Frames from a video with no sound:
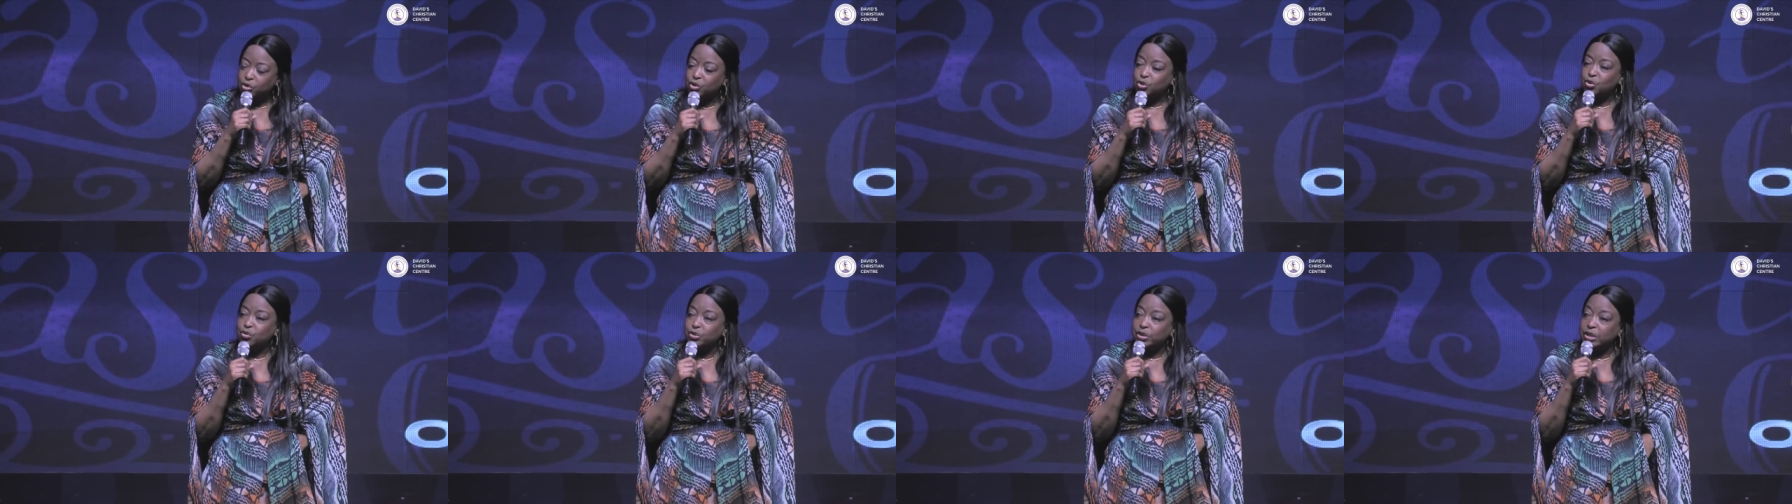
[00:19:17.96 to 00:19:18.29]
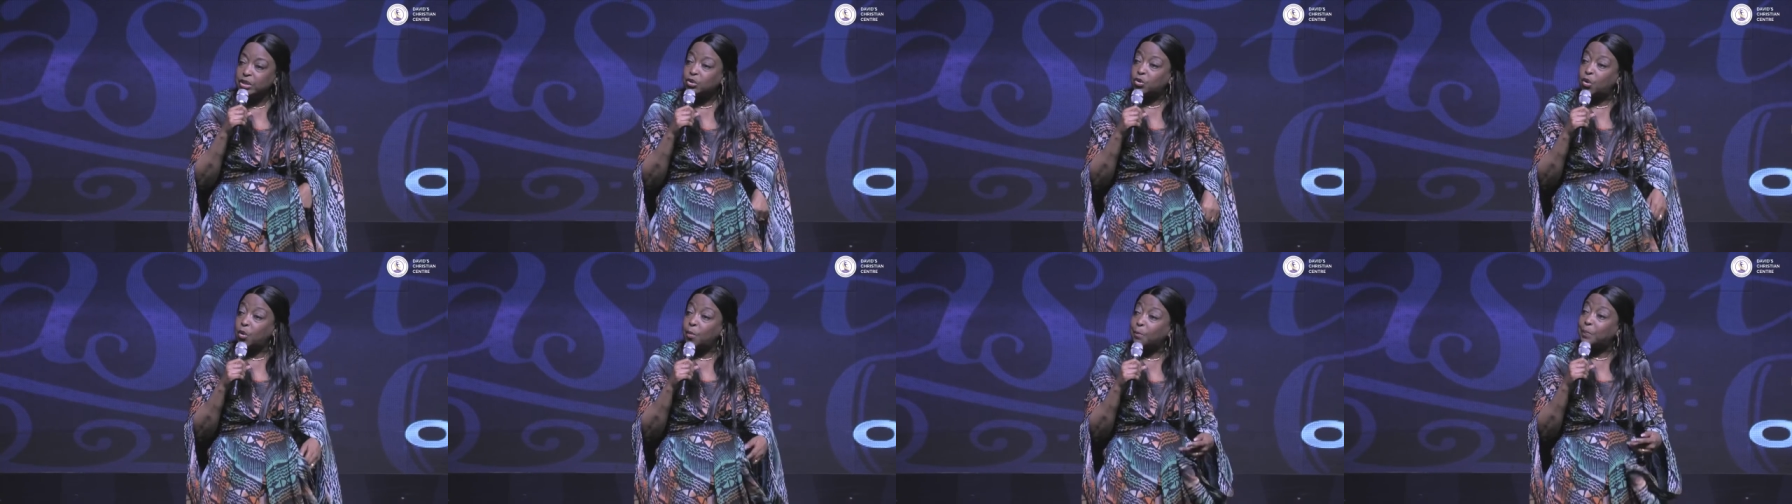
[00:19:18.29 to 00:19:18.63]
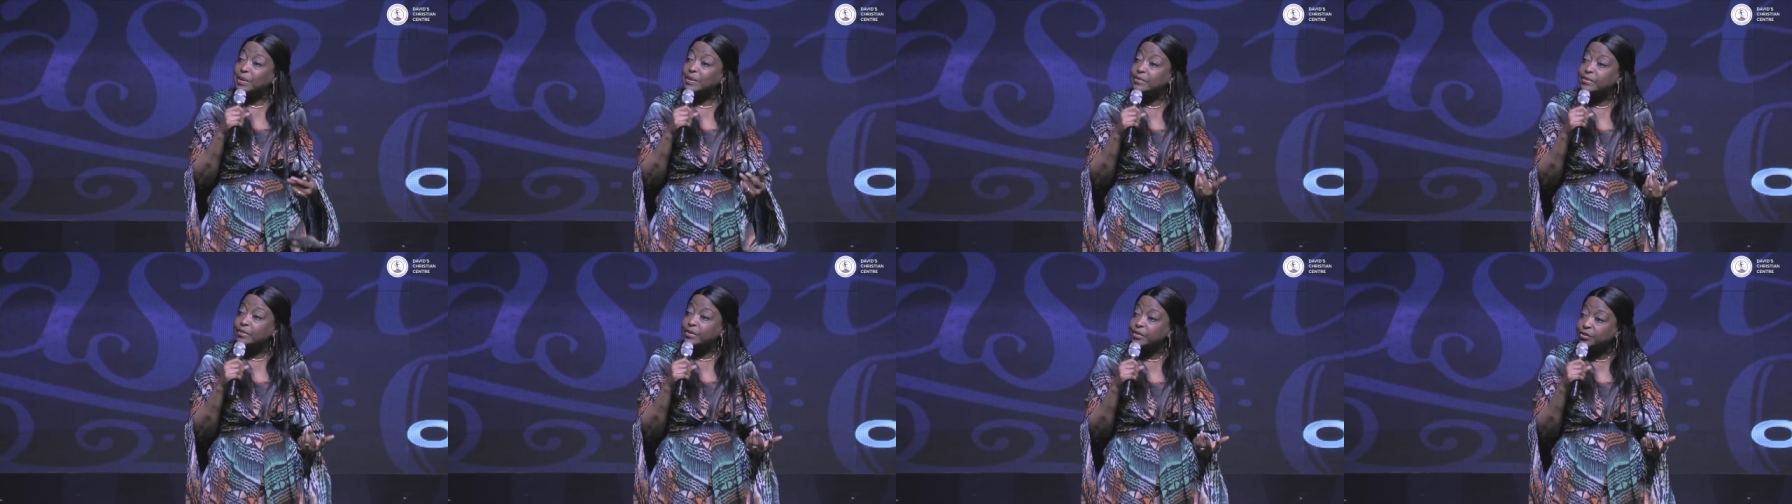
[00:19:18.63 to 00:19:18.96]
Do you need
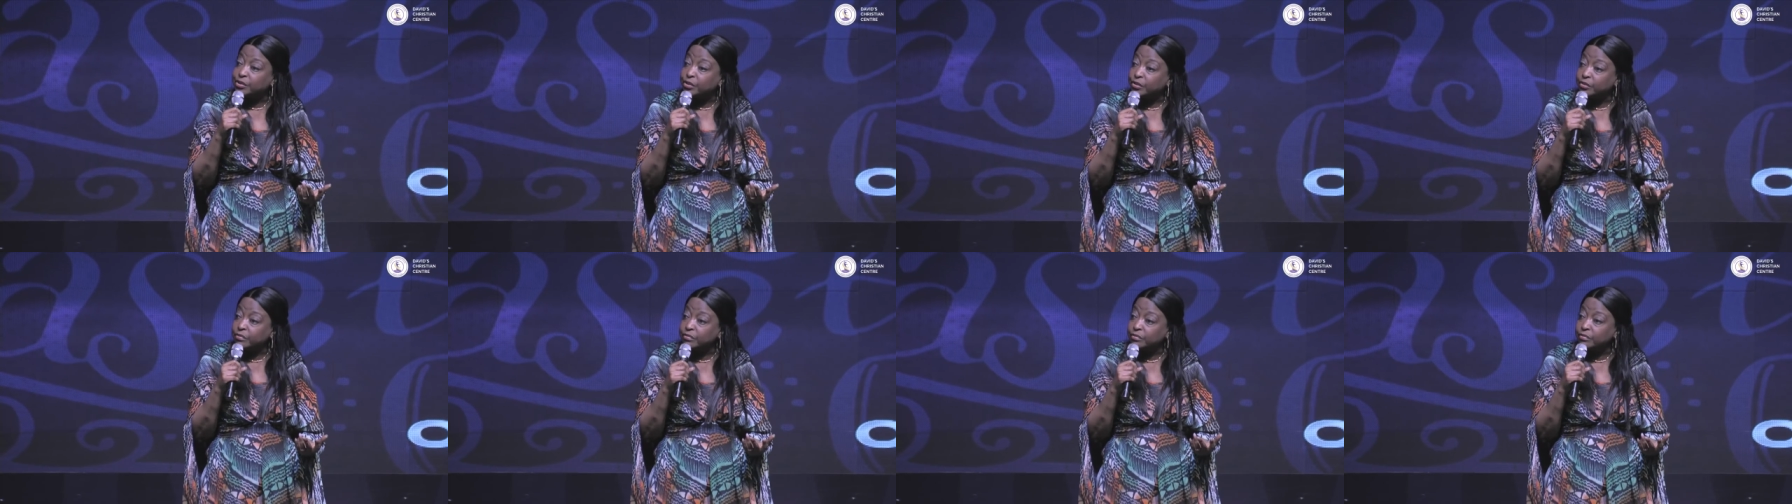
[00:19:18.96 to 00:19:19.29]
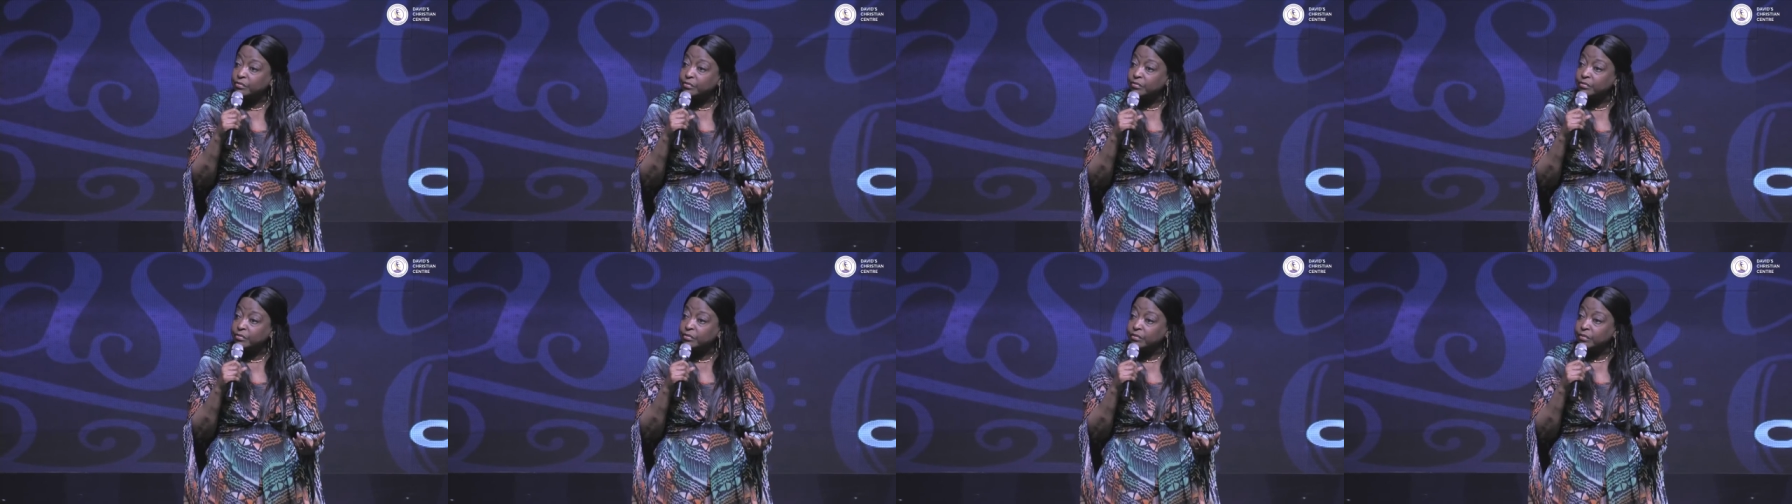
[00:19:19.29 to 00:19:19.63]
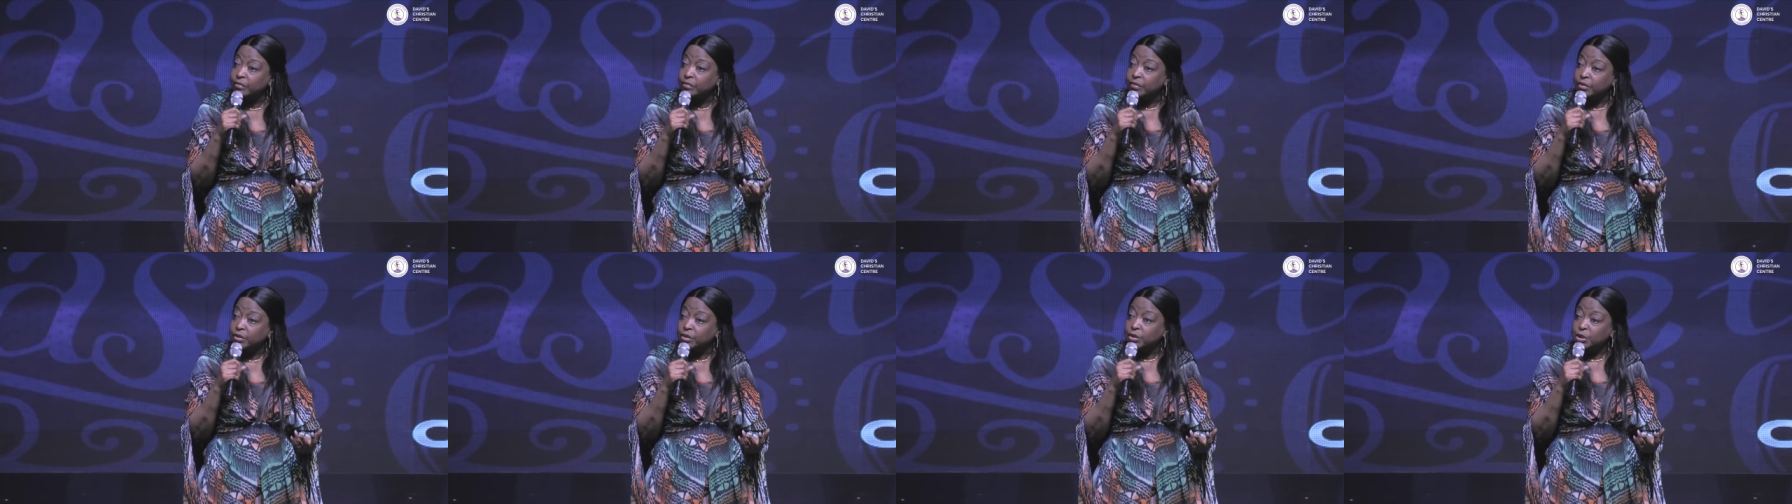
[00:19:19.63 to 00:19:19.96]
compensation?
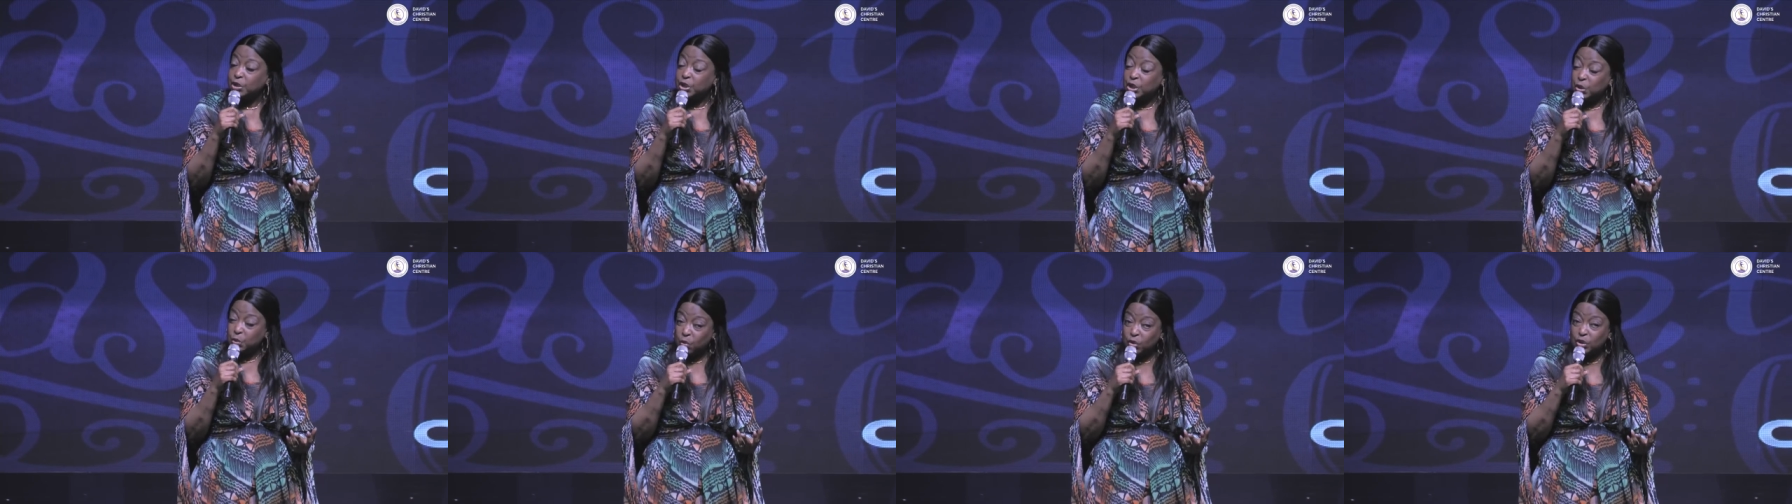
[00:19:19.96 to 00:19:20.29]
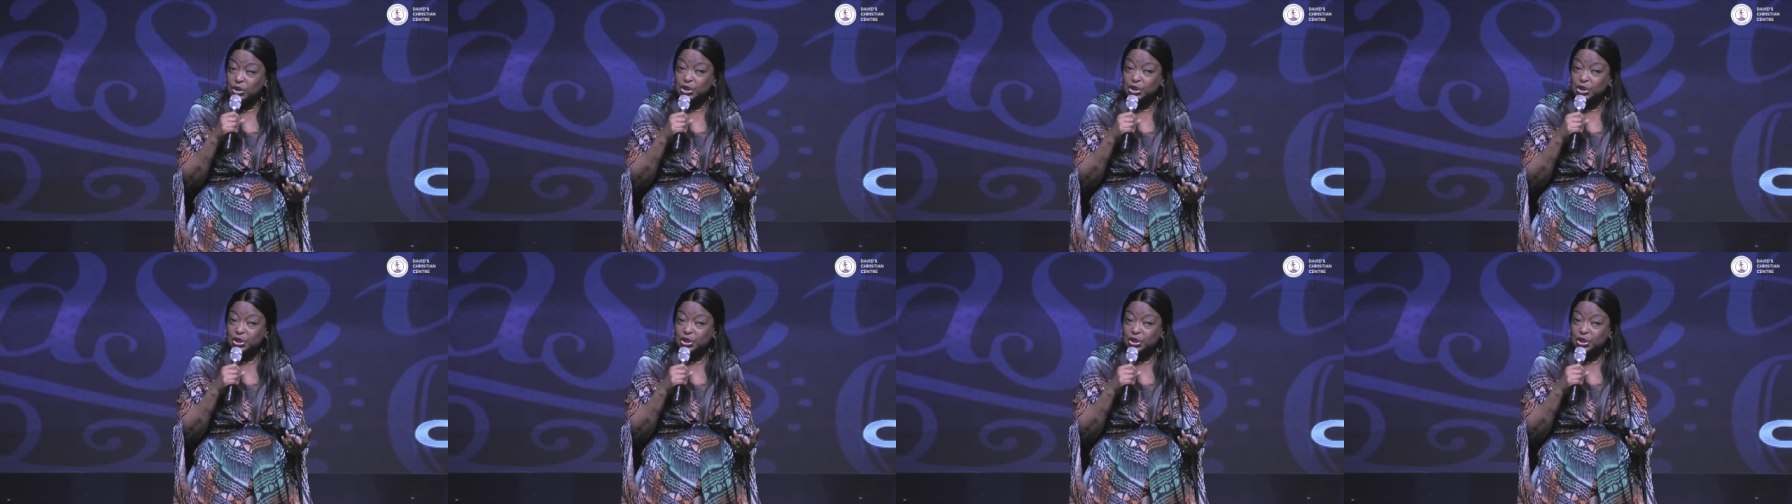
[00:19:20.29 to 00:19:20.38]
You